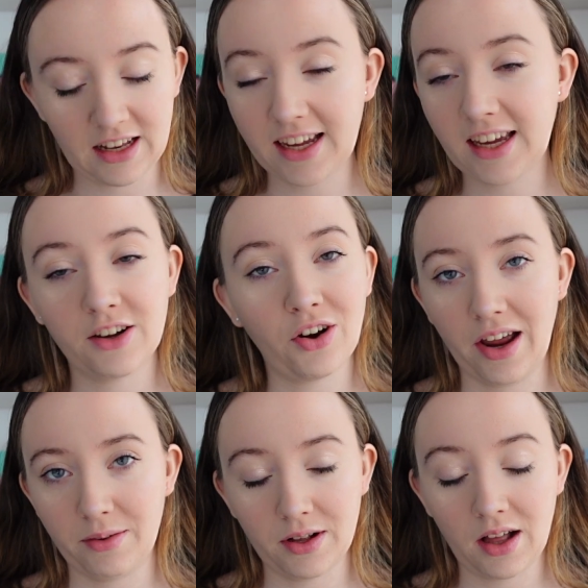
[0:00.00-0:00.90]
Like,
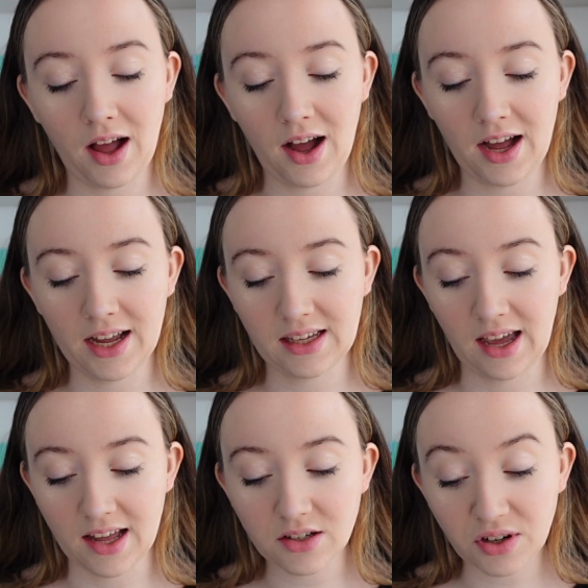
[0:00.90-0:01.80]
incredible. I
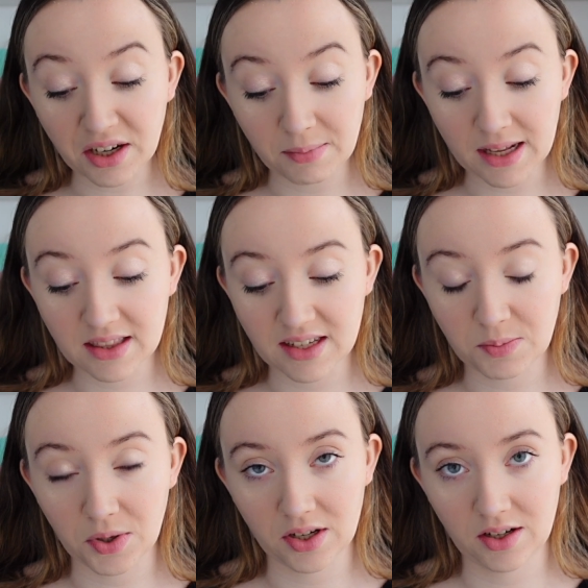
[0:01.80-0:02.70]
can't recommend this
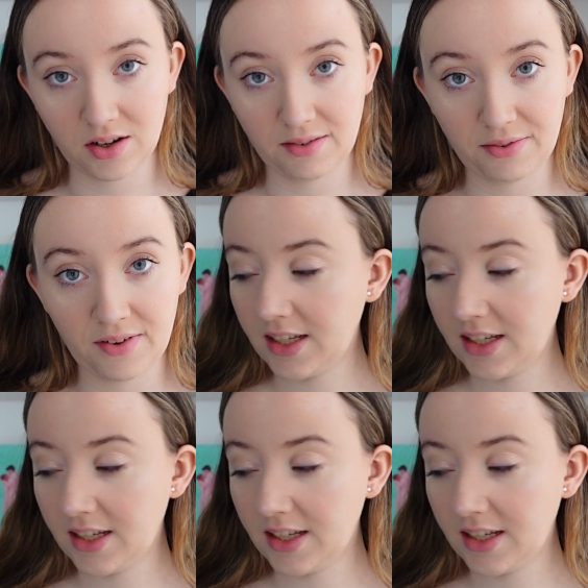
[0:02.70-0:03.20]
book enough.